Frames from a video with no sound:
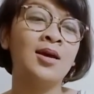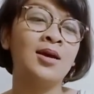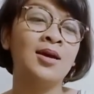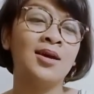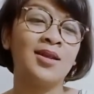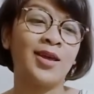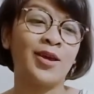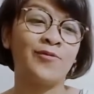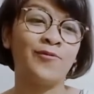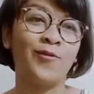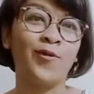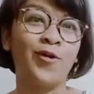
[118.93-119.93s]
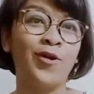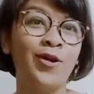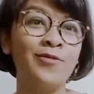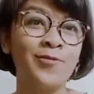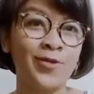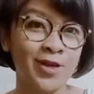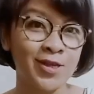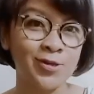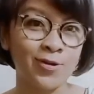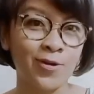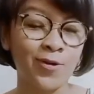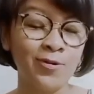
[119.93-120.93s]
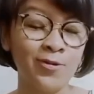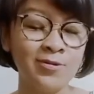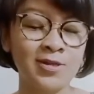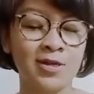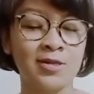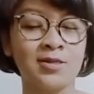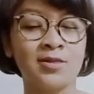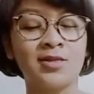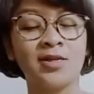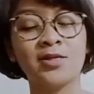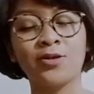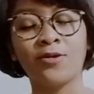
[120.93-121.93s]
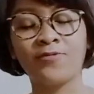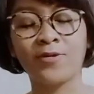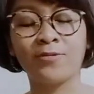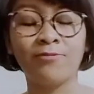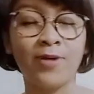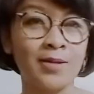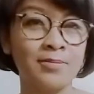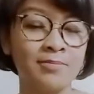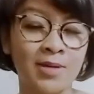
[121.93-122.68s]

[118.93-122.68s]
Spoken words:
like 4 for each row, so it just overwhelmed me.